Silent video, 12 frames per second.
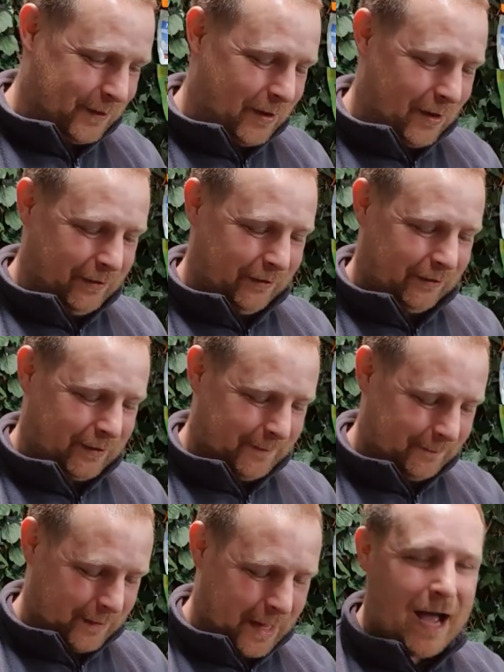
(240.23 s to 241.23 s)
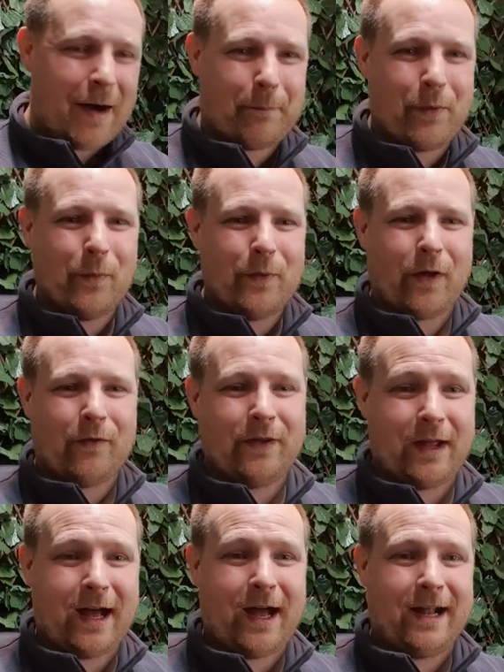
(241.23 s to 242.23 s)
Honestly, I'll put one on
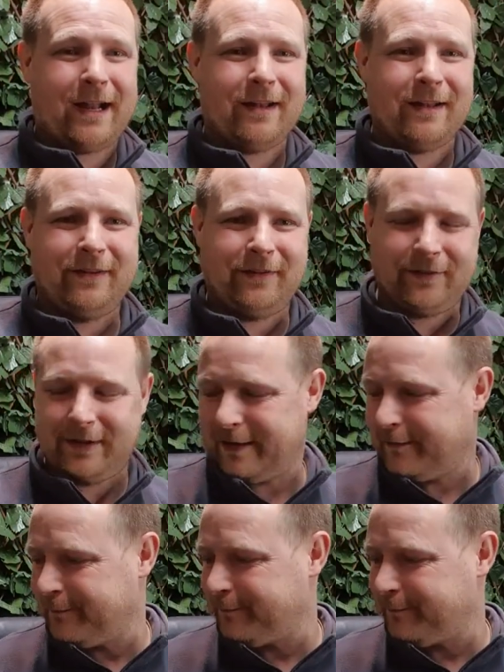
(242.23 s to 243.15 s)
and I'll let you see it.